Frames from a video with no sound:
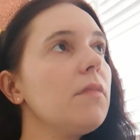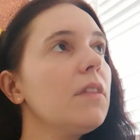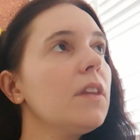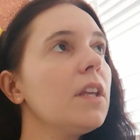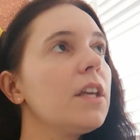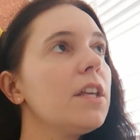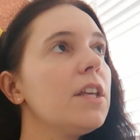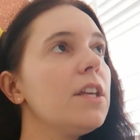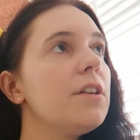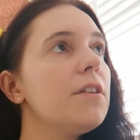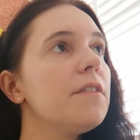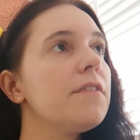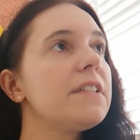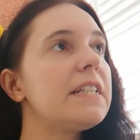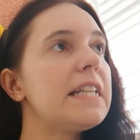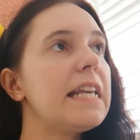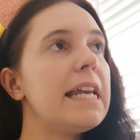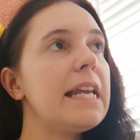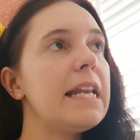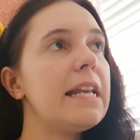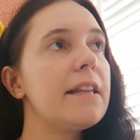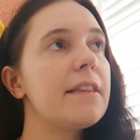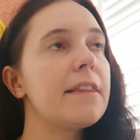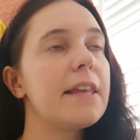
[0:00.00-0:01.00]
you've
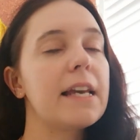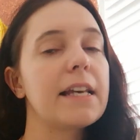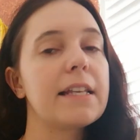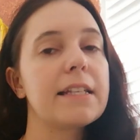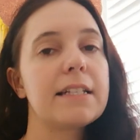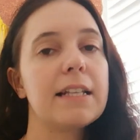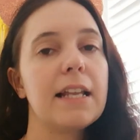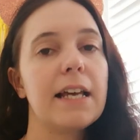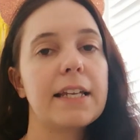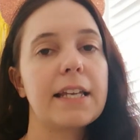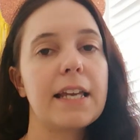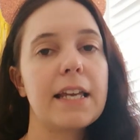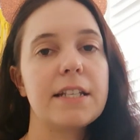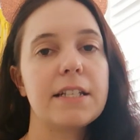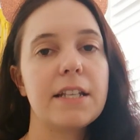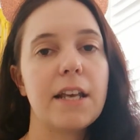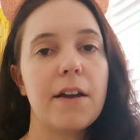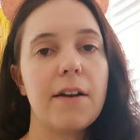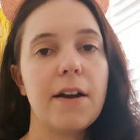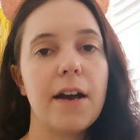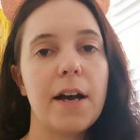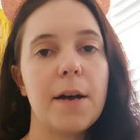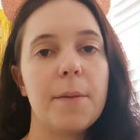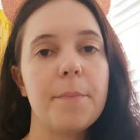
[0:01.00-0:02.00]
seen things like it.
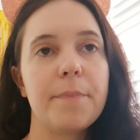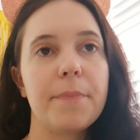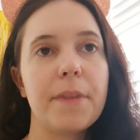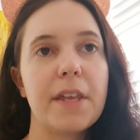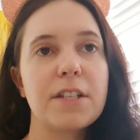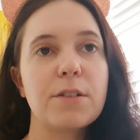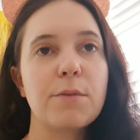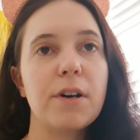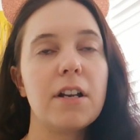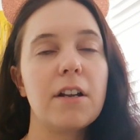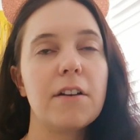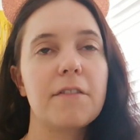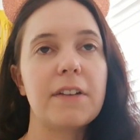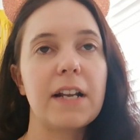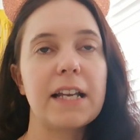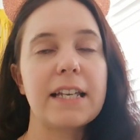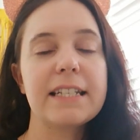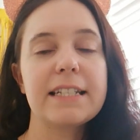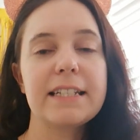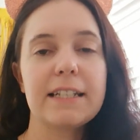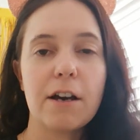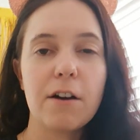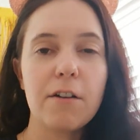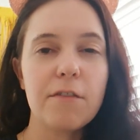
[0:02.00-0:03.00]
So there's quite a lot of
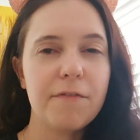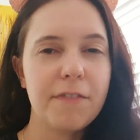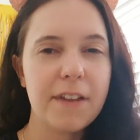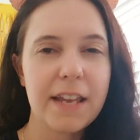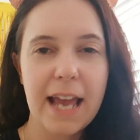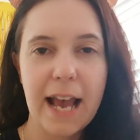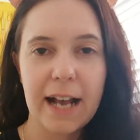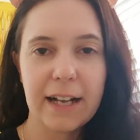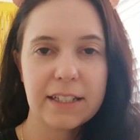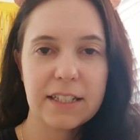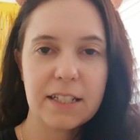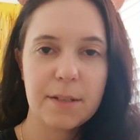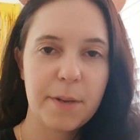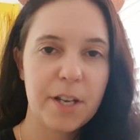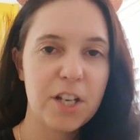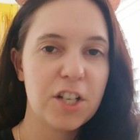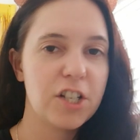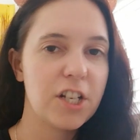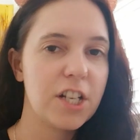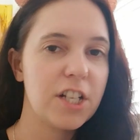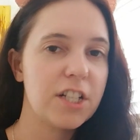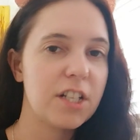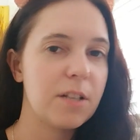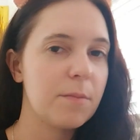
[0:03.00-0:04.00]
like selfie
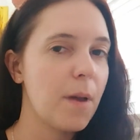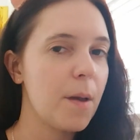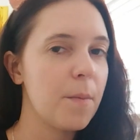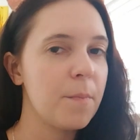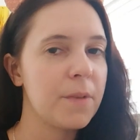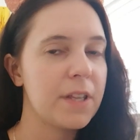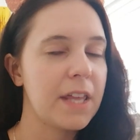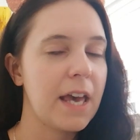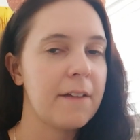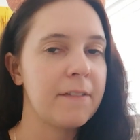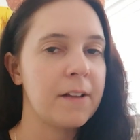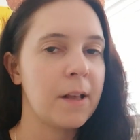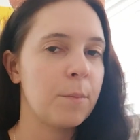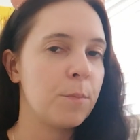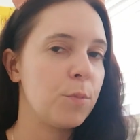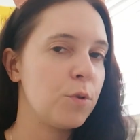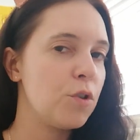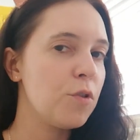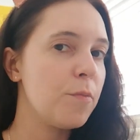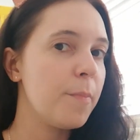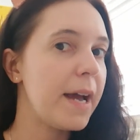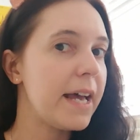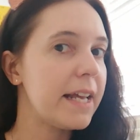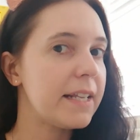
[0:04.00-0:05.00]
exhibitions at the moment where they have like
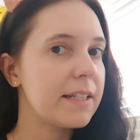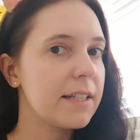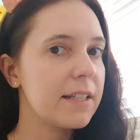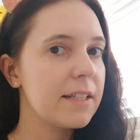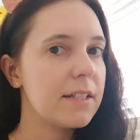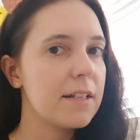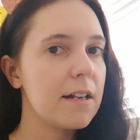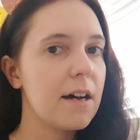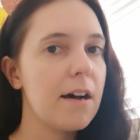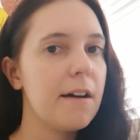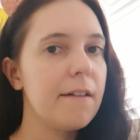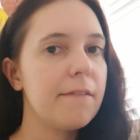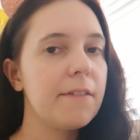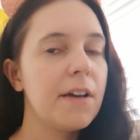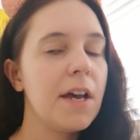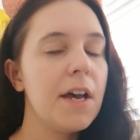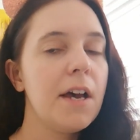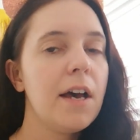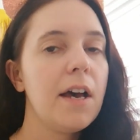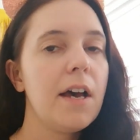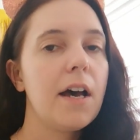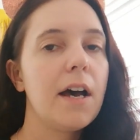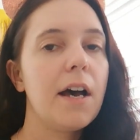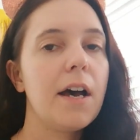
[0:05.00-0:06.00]
ball pits and stuff.
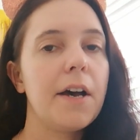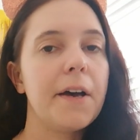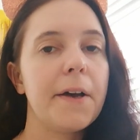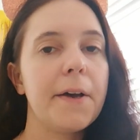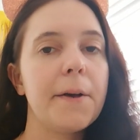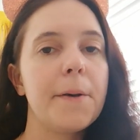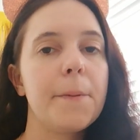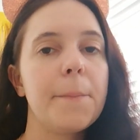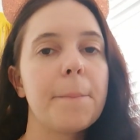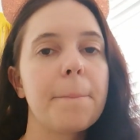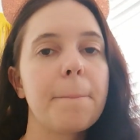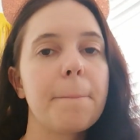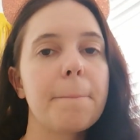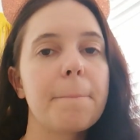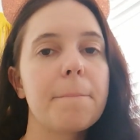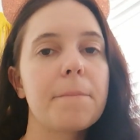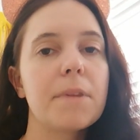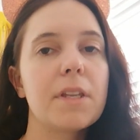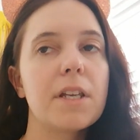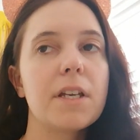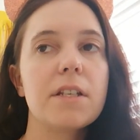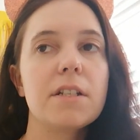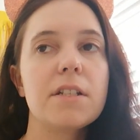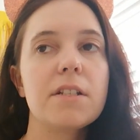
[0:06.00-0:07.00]

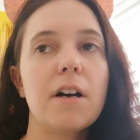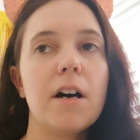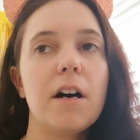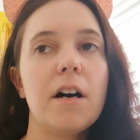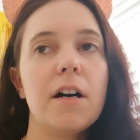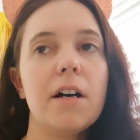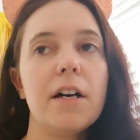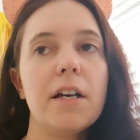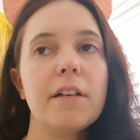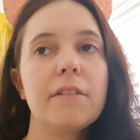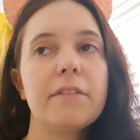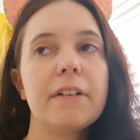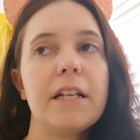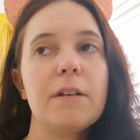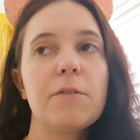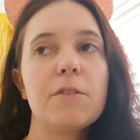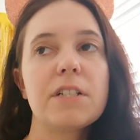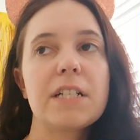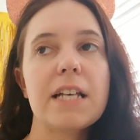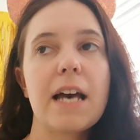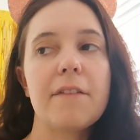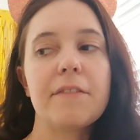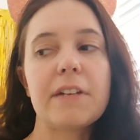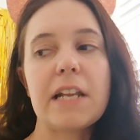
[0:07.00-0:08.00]
So I really
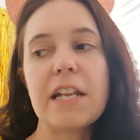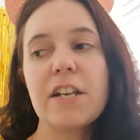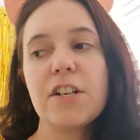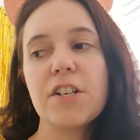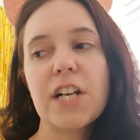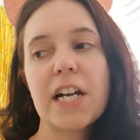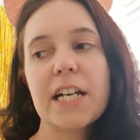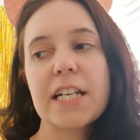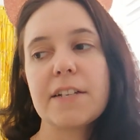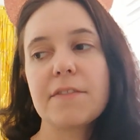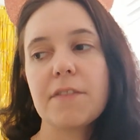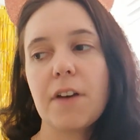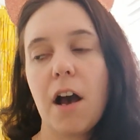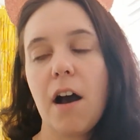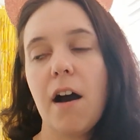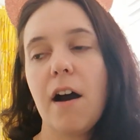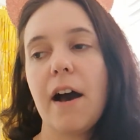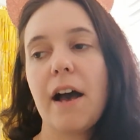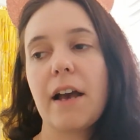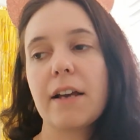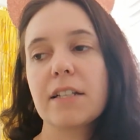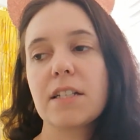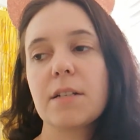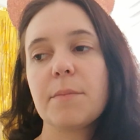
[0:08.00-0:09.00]
want to have an interactive
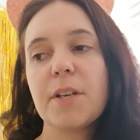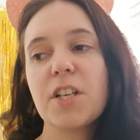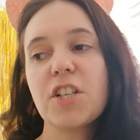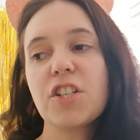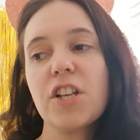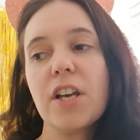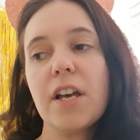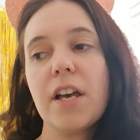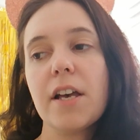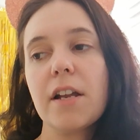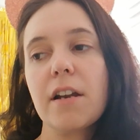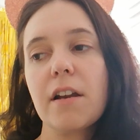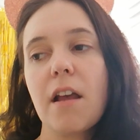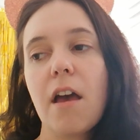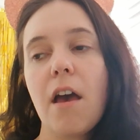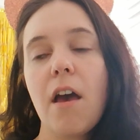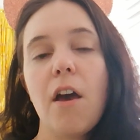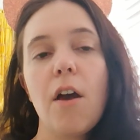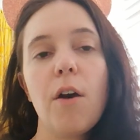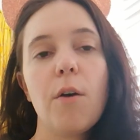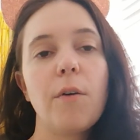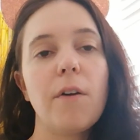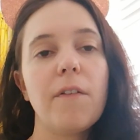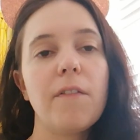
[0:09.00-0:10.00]
art exhibition
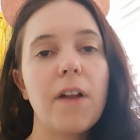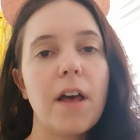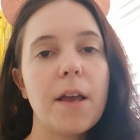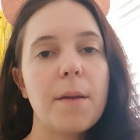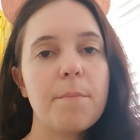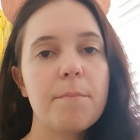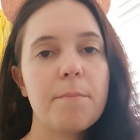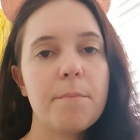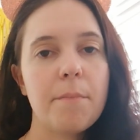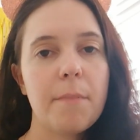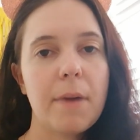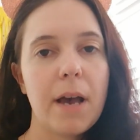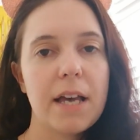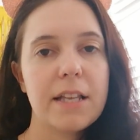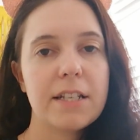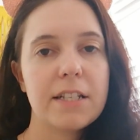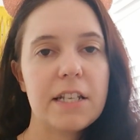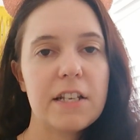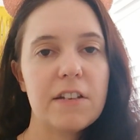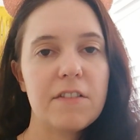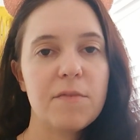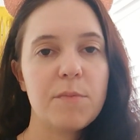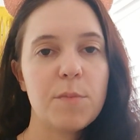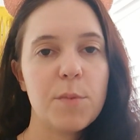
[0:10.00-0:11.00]
with like
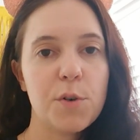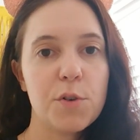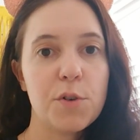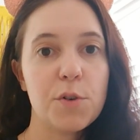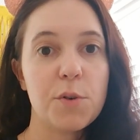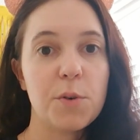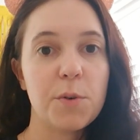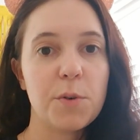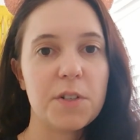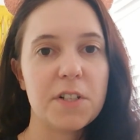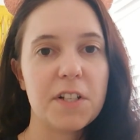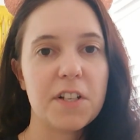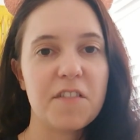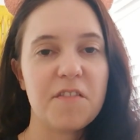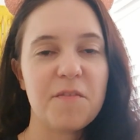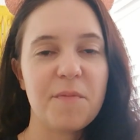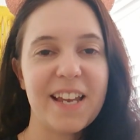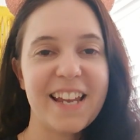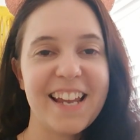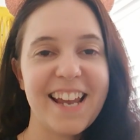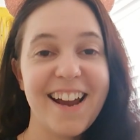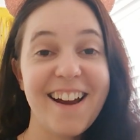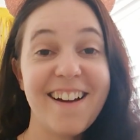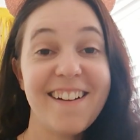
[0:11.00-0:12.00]
massive models of
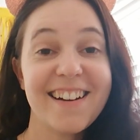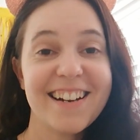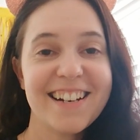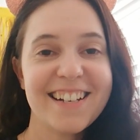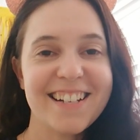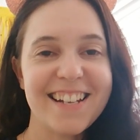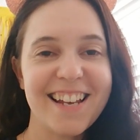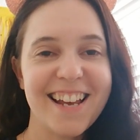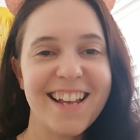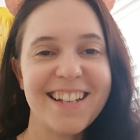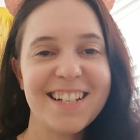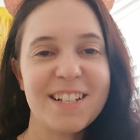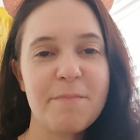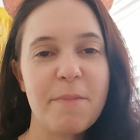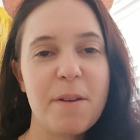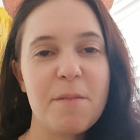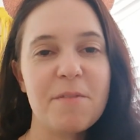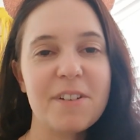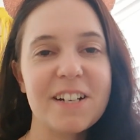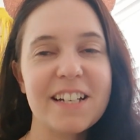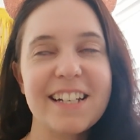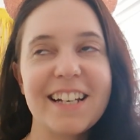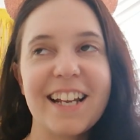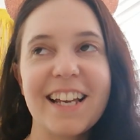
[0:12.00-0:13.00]
my characters that
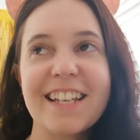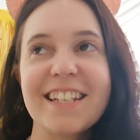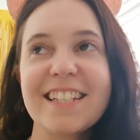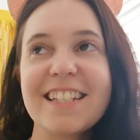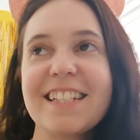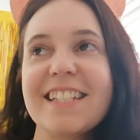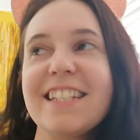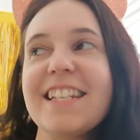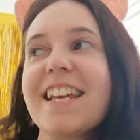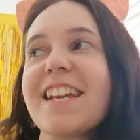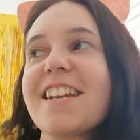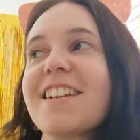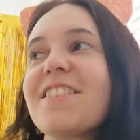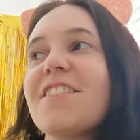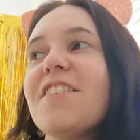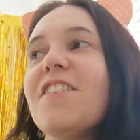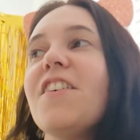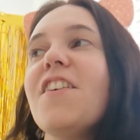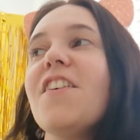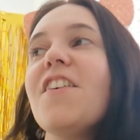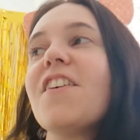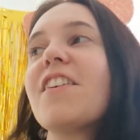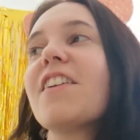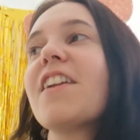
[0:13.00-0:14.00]
people can like sit
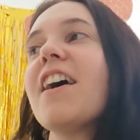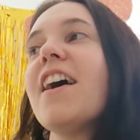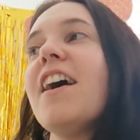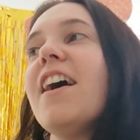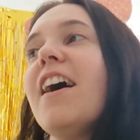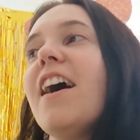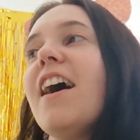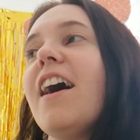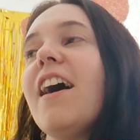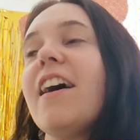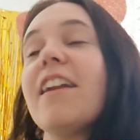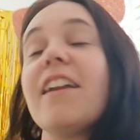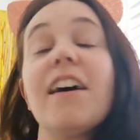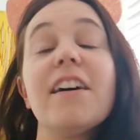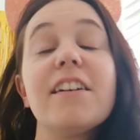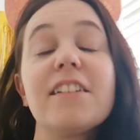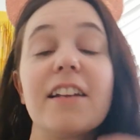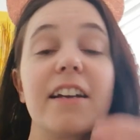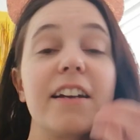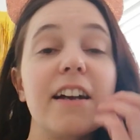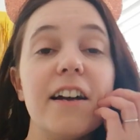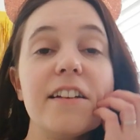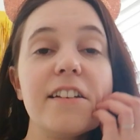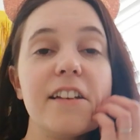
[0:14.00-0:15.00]
on. And
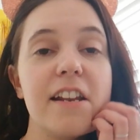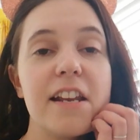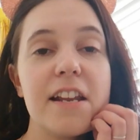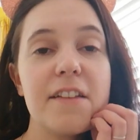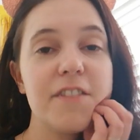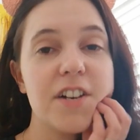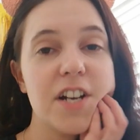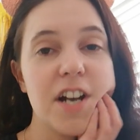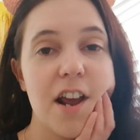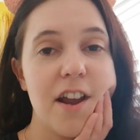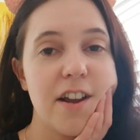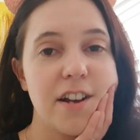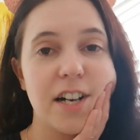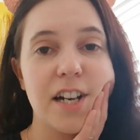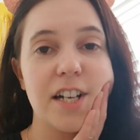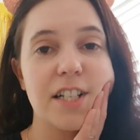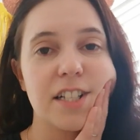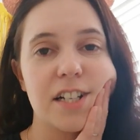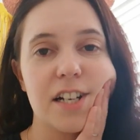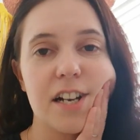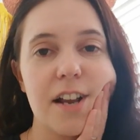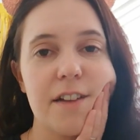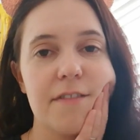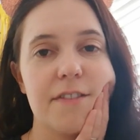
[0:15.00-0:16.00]
I don't even know,
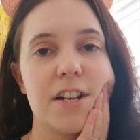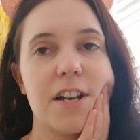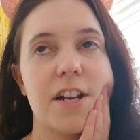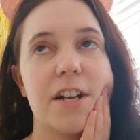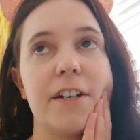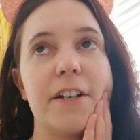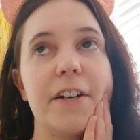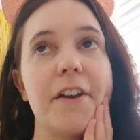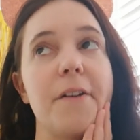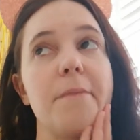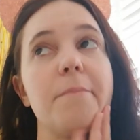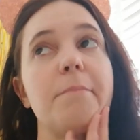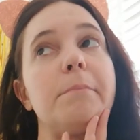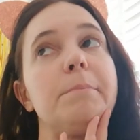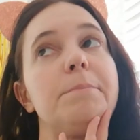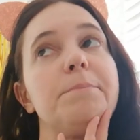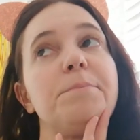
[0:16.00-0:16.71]
guys, I don't even know